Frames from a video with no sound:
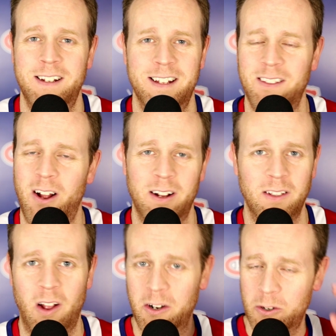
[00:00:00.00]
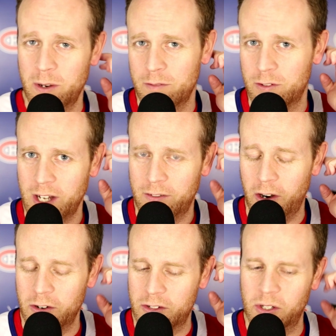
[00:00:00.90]
a long career for Jeff
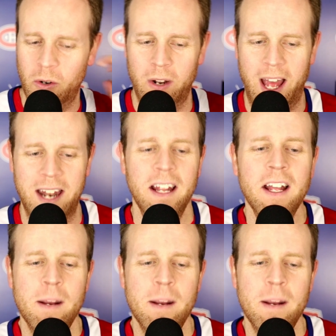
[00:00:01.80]
Carter, still going at it.